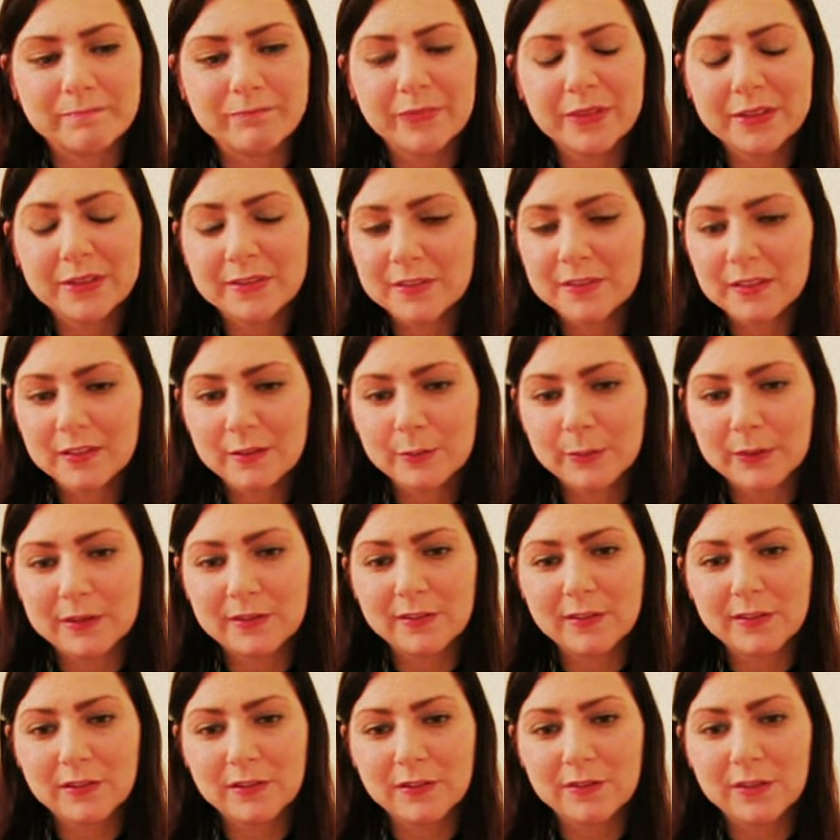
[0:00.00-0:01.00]
less
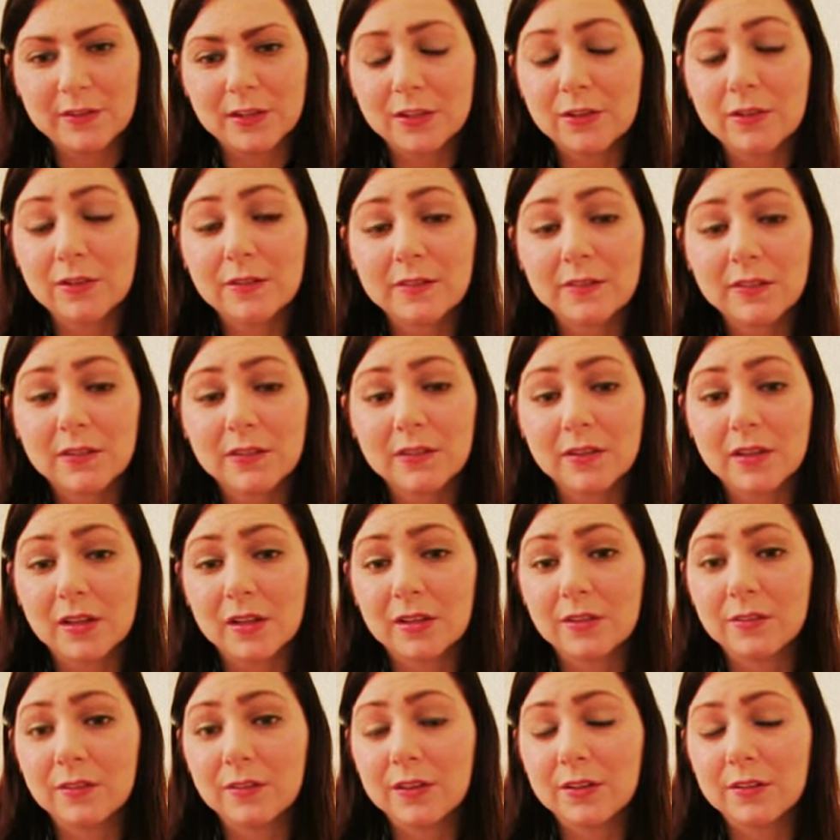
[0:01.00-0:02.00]
expensive, that you still
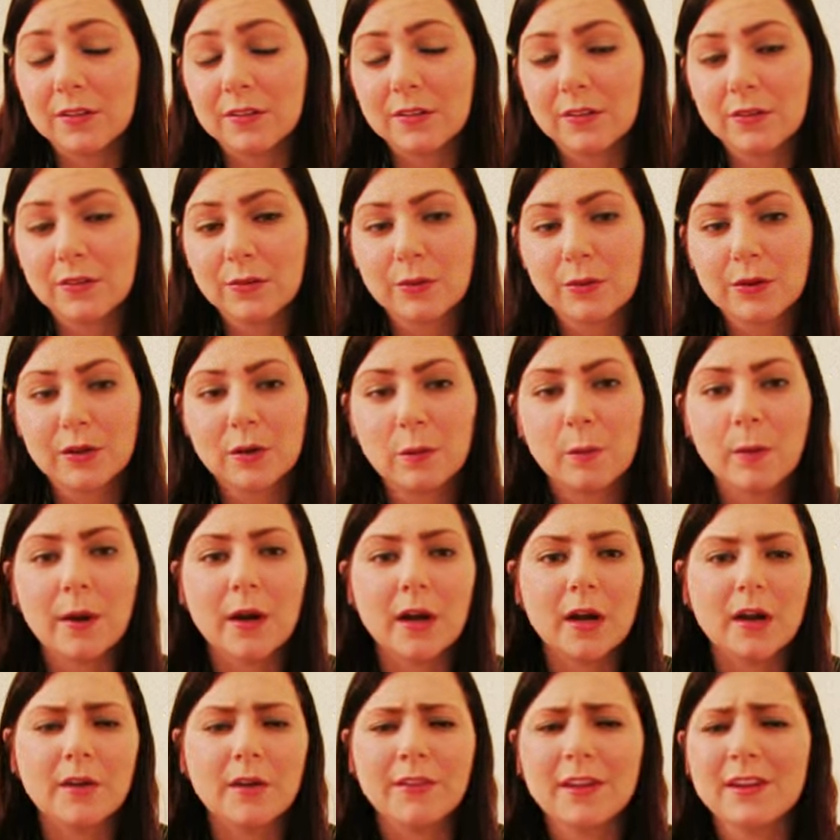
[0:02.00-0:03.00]
love, that you're still going to
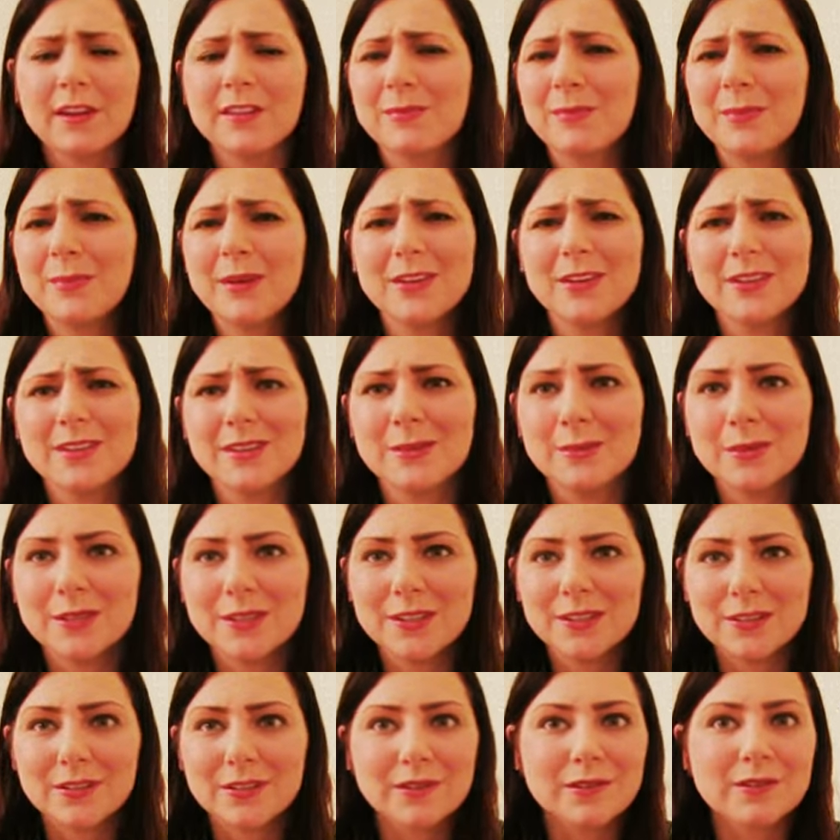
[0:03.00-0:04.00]
wear, that have barely been
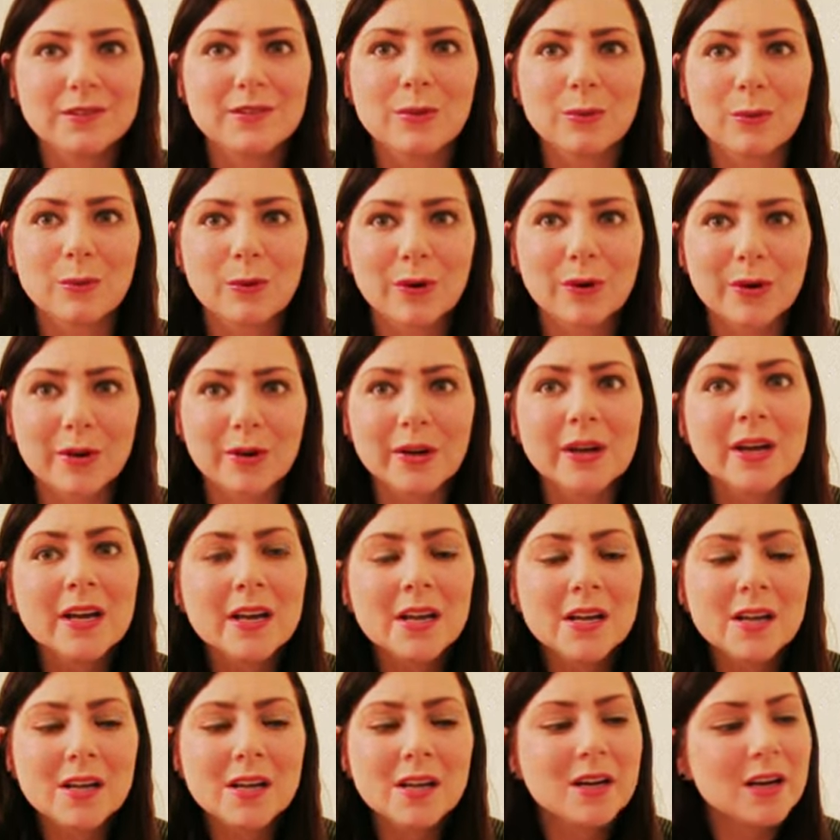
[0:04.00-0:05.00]
used, or
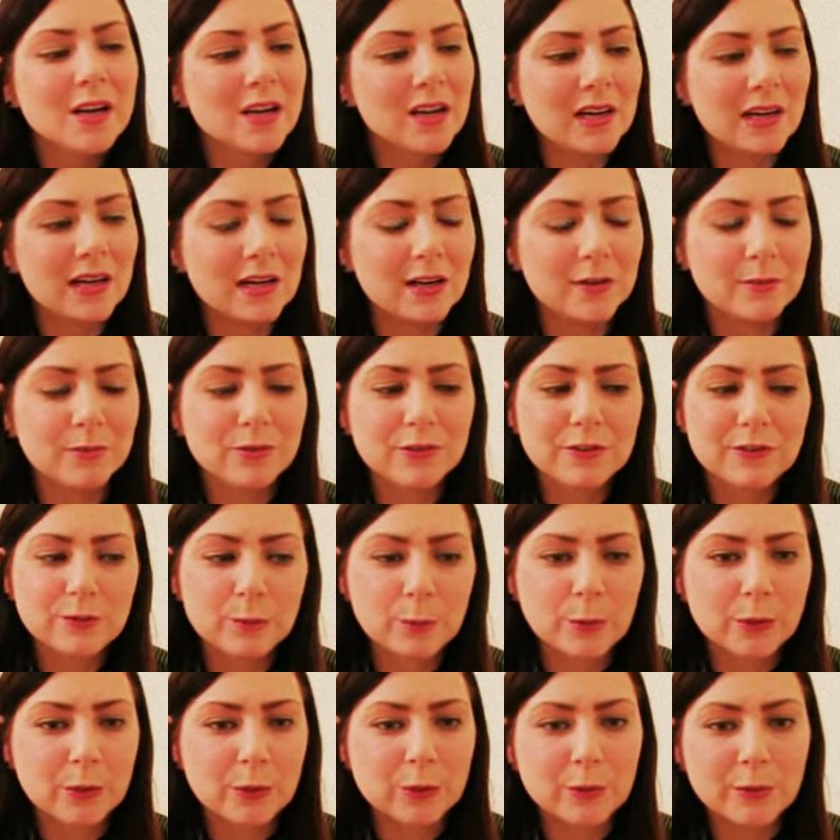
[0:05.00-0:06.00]

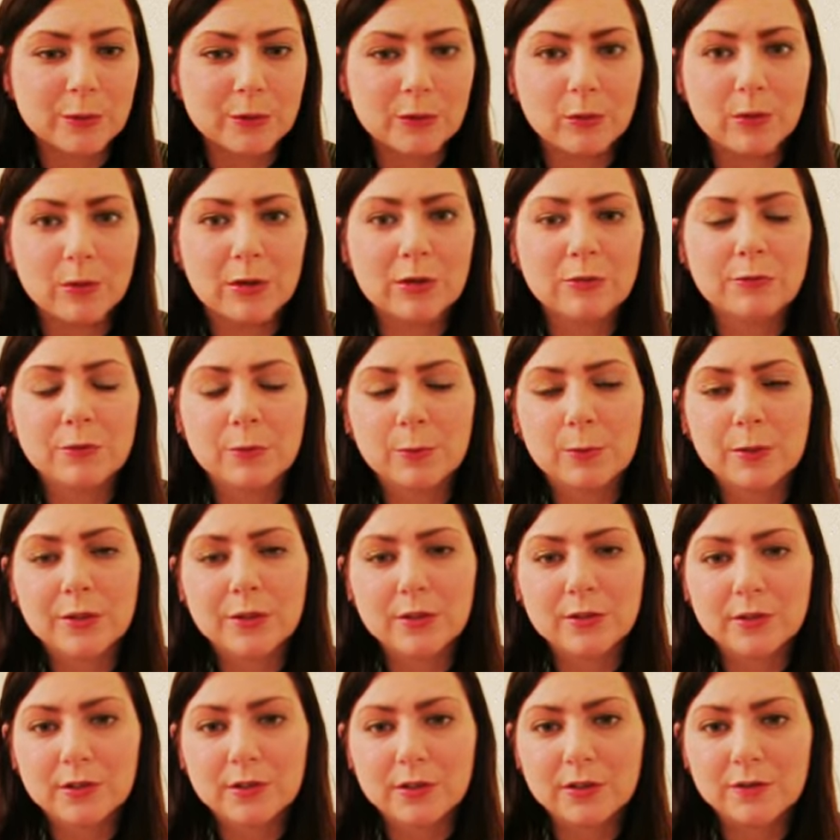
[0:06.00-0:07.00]
just work really well for what
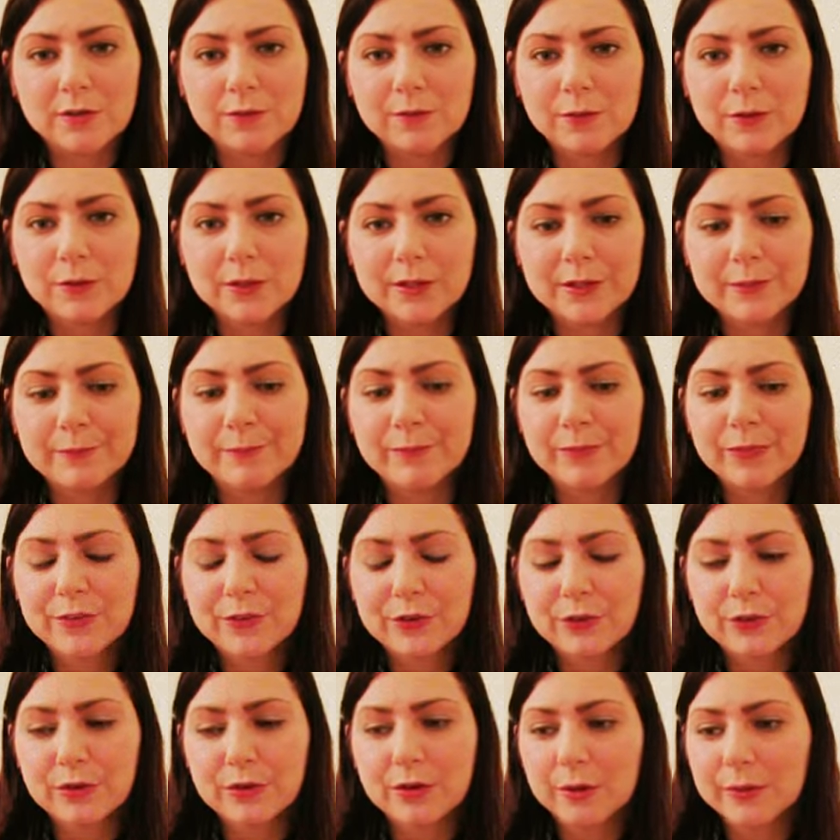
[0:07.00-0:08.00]
you're looking for.
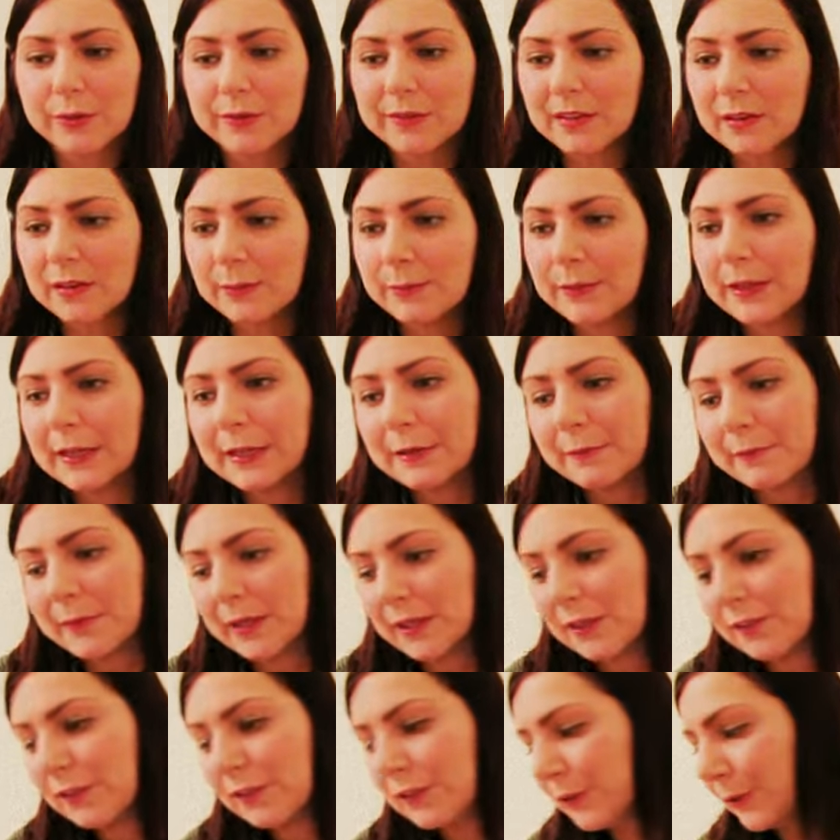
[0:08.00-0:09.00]
So always keep that in
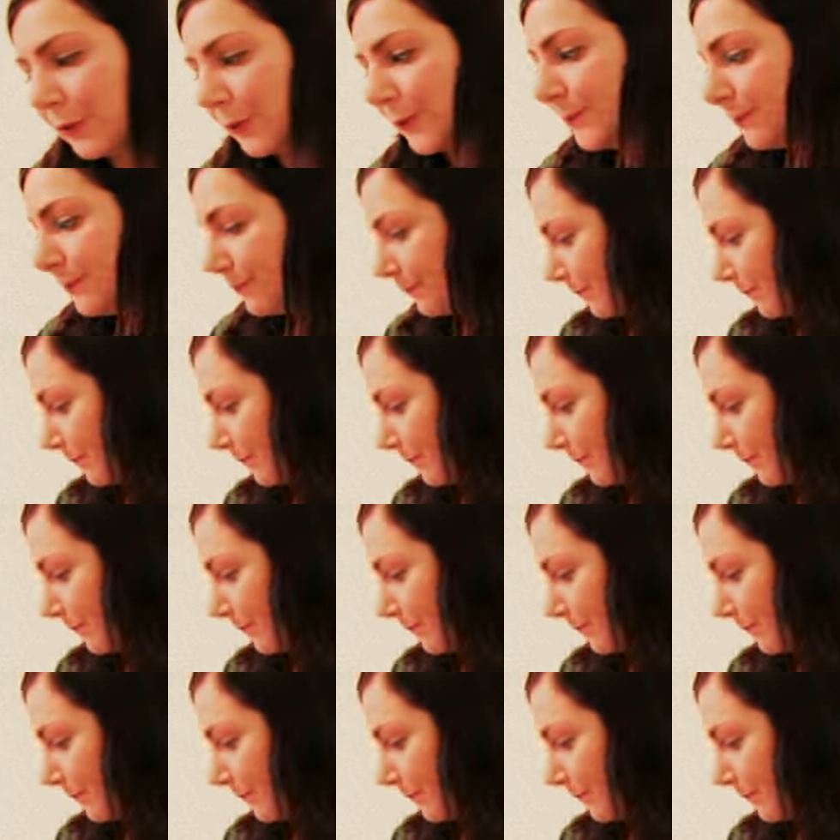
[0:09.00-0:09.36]
mind too.